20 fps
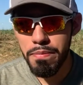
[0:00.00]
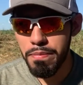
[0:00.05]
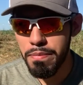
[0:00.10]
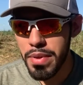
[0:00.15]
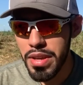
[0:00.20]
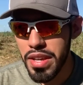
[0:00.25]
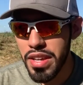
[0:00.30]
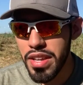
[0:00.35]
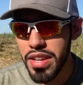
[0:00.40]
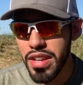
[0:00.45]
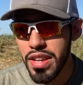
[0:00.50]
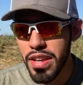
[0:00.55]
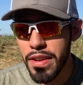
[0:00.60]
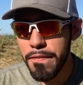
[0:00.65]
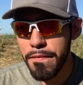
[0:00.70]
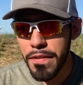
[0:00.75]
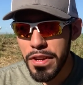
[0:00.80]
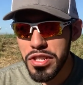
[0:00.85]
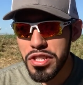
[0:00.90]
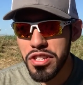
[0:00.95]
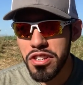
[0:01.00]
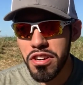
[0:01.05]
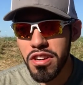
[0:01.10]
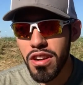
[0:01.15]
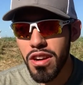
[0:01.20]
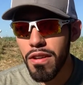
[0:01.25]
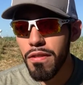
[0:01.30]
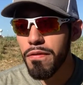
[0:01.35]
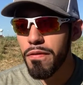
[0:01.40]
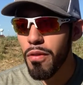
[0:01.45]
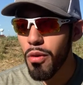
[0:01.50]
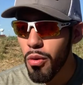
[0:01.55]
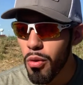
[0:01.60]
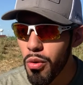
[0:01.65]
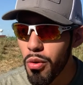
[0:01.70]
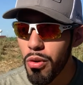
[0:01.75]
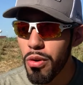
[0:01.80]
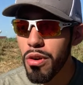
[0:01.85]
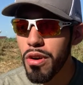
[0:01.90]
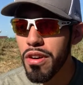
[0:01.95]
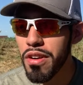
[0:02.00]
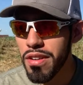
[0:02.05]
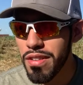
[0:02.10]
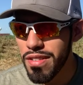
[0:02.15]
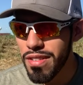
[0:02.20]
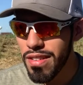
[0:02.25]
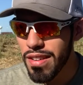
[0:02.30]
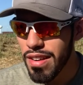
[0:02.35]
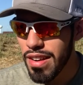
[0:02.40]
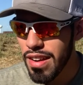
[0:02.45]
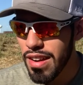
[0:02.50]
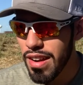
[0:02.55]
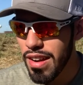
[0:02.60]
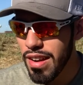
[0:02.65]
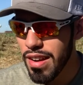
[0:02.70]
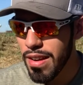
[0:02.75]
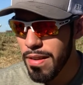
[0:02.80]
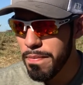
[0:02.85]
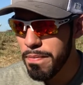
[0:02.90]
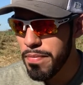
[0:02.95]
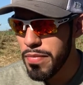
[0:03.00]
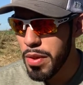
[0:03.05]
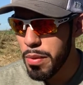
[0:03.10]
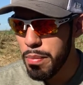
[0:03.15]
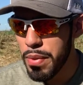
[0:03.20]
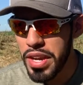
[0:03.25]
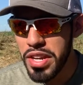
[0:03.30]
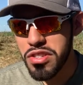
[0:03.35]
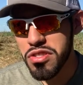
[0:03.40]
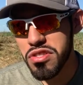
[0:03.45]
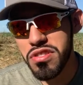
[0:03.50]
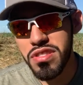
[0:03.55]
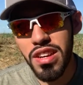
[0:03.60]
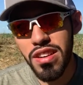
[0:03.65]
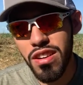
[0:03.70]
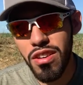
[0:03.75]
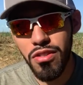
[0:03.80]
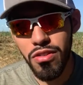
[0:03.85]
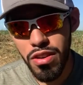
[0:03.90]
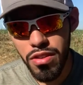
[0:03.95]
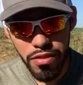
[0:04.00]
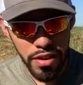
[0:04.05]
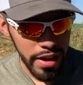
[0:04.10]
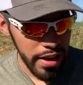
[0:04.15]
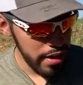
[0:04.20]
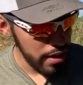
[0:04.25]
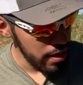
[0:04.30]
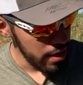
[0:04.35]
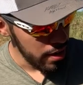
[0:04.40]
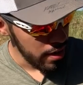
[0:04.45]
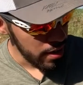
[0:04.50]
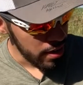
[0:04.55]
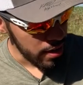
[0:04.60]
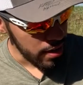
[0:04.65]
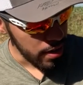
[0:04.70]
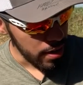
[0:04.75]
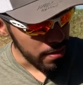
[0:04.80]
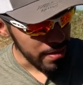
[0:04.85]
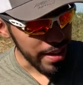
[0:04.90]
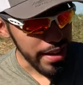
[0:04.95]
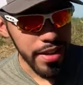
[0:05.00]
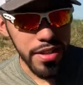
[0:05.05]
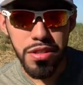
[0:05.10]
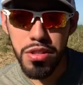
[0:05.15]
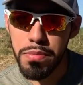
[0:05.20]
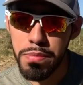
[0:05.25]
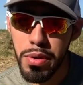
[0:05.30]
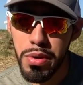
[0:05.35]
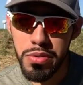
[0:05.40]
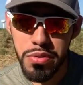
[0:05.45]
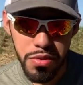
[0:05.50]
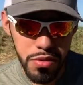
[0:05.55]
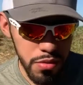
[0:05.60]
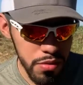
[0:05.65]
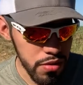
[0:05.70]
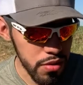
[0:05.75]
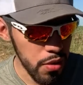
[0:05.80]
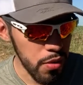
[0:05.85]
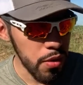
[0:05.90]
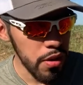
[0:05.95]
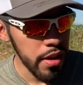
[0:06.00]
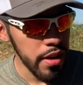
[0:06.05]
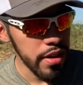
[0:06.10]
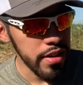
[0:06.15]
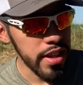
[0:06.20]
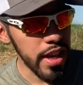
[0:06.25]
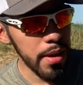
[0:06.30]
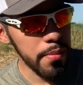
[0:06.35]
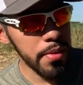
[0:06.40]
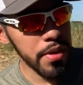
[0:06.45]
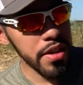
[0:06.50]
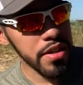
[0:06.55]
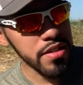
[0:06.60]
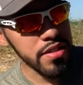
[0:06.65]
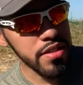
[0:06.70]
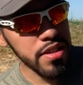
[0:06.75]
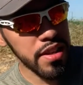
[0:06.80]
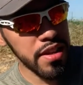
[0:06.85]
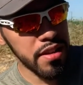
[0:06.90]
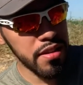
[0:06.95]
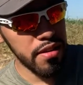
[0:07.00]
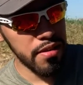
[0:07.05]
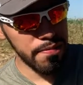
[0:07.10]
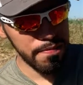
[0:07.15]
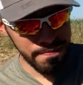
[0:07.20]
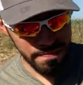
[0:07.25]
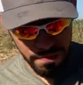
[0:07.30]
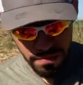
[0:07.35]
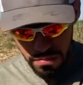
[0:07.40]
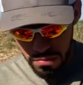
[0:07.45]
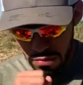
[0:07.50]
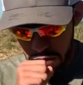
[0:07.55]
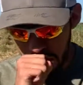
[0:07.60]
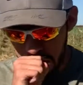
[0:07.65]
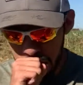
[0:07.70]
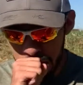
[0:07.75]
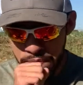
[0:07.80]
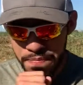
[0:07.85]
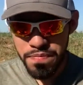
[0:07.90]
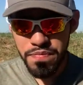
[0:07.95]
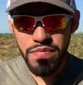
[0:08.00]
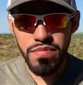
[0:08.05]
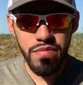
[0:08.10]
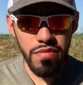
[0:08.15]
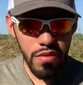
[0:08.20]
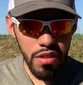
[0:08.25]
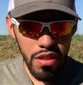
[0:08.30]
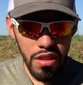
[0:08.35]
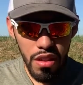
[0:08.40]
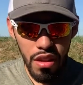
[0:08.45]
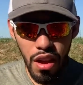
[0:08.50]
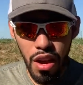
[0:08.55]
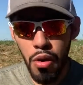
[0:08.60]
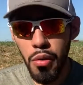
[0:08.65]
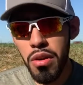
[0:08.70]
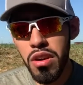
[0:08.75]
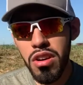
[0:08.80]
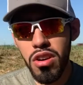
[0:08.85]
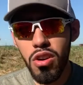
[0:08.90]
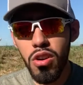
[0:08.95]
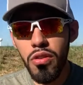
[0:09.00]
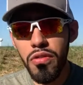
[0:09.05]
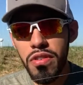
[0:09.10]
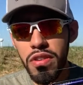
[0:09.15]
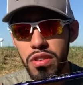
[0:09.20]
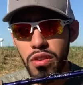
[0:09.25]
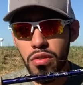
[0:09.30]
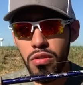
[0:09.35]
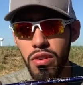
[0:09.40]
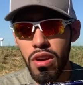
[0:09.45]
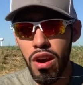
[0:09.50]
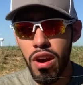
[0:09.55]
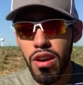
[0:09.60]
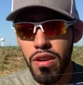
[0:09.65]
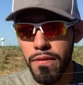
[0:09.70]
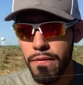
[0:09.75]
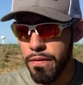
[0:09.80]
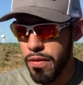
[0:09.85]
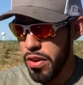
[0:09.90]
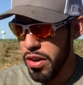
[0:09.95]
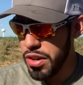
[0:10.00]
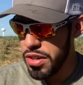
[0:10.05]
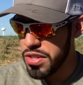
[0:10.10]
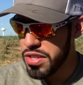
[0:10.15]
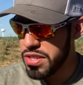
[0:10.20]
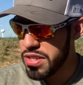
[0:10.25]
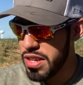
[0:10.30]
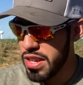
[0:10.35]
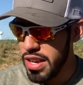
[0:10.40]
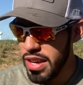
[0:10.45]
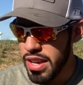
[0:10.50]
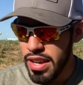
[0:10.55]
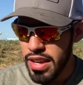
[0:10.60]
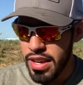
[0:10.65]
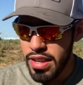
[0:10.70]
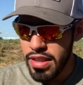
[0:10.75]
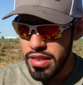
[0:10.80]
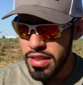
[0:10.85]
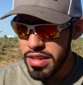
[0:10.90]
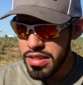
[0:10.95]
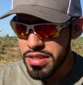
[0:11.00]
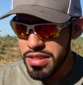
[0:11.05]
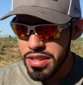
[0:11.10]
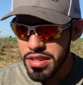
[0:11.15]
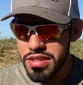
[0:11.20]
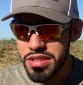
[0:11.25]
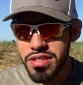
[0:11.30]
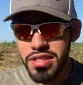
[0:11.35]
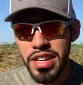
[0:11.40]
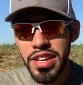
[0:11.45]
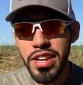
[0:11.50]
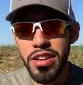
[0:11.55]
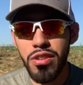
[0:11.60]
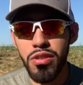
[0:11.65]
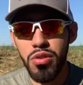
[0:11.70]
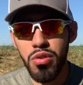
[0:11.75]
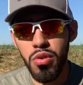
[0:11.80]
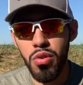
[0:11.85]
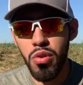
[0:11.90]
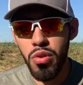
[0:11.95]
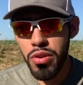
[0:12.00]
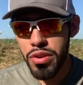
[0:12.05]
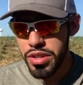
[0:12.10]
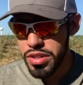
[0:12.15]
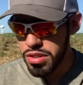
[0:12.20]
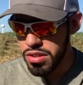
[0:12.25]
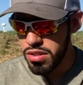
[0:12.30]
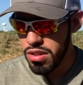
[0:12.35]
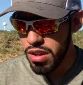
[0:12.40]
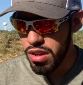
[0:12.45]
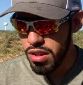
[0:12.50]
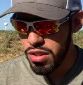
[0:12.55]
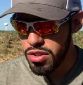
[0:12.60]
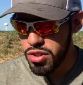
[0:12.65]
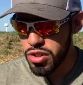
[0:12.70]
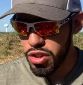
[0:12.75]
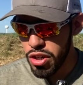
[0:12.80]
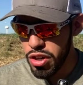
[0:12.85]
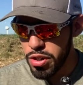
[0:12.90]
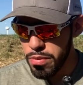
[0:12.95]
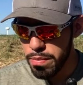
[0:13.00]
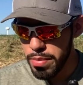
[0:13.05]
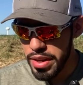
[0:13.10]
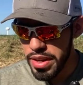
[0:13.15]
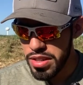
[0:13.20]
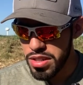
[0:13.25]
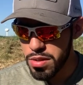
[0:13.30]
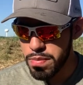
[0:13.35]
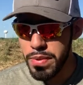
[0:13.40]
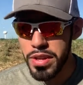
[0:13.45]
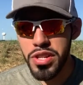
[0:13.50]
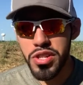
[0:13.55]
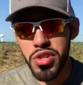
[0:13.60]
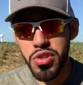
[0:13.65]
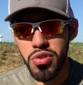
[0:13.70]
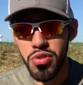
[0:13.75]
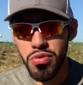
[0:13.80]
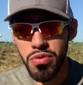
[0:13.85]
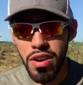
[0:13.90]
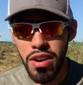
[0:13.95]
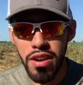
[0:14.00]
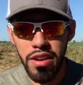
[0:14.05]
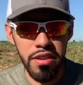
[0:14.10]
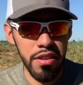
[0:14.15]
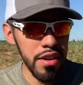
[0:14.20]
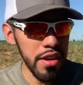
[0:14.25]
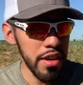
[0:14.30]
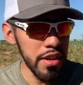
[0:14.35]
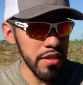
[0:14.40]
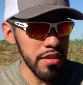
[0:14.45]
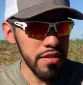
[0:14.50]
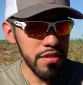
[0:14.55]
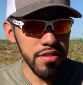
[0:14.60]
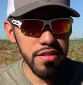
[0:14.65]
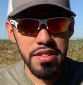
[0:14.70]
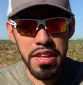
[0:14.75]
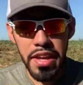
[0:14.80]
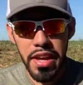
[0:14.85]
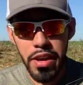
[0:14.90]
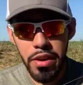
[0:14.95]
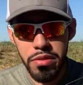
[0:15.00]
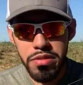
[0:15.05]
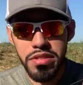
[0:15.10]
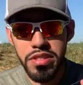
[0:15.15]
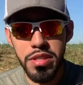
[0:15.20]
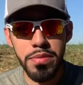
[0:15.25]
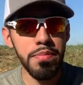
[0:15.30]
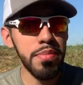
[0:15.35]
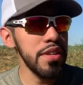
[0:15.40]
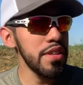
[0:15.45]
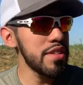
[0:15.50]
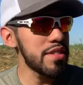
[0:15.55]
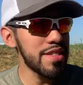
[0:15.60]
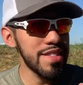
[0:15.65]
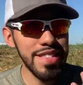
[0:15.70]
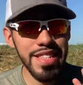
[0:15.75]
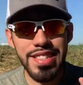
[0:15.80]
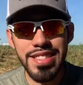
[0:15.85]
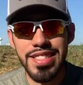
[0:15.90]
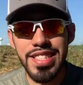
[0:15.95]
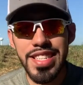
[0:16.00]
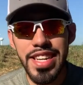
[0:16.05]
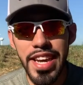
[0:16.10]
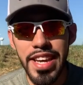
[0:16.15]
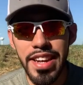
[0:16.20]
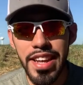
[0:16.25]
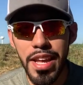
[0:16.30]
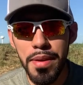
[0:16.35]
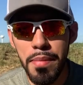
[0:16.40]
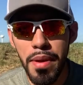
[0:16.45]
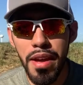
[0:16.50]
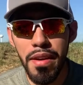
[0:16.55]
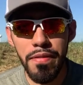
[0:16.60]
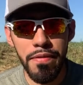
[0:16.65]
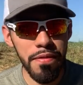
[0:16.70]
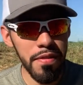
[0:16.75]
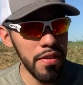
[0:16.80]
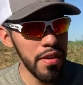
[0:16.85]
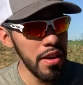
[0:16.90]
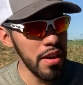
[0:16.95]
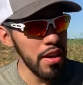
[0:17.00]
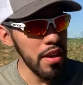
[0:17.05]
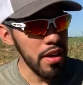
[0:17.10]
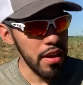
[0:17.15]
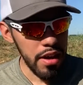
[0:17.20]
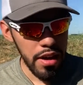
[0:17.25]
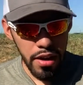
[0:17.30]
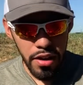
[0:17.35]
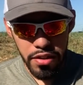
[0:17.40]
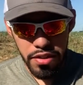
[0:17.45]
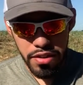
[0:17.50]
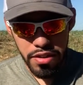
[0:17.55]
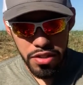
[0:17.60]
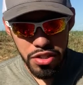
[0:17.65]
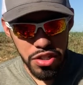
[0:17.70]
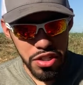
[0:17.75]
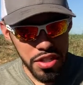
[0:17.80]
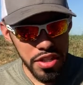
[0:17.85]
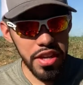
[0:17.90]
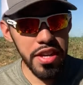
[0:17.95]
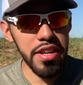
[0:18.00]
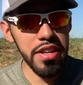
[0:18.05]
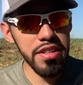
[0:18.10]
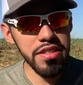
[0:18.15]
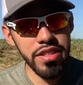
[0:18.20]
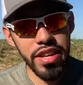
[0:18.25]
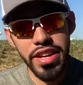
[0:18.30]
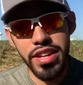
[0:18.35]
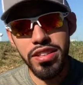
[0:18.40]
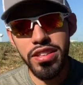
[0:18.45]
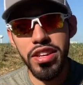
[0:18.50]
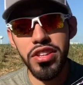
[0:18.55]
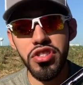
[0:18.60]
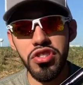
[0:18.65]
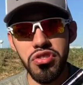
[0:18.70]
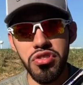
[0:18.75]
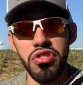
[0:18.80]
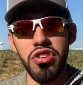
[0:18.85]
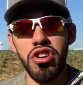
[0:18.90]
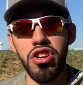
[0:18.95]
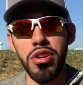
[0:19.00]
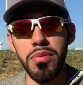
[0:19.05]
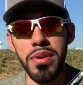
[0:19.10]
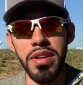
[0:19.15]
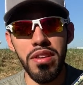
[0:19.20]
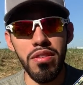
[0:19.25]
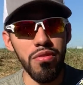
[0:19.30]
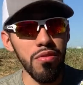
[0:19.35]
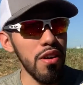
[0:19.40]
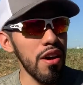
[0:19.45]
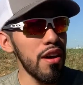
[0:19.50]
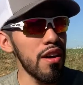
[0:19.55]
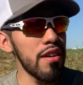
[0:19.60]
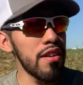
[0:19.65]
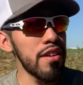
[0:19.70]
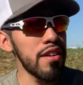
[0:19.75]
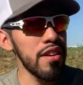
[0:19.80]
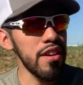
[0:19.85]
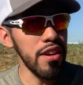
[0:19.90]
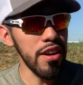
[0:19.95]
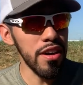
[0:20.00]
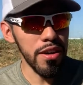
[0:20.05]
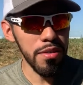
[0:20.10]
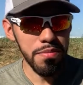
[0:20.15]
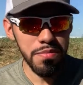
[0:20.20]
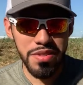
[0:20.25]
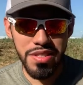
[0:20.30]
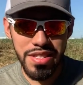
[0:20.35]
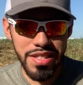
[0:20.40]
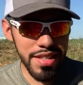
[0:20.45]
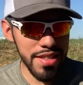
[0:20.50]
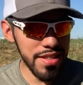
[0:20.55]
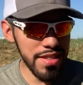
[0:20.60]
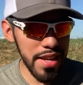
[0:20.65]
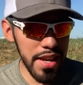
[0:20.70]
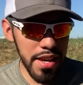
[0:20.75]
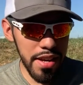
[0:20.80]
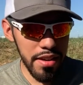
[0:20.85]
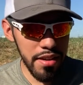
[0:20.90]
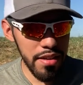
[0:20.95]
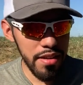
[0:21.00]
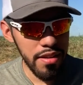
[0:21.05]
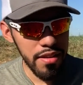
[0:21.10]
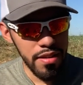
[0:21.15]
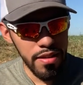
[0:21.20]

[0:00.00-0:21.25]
be efficient enough, or the bait's just not gonna run right like it's supposed to. So that being said, I want to go over the rod first. This is St. Croix's jerkbait special rod. This is the LCB 68MF. She is a Legend Tournament rod, 610,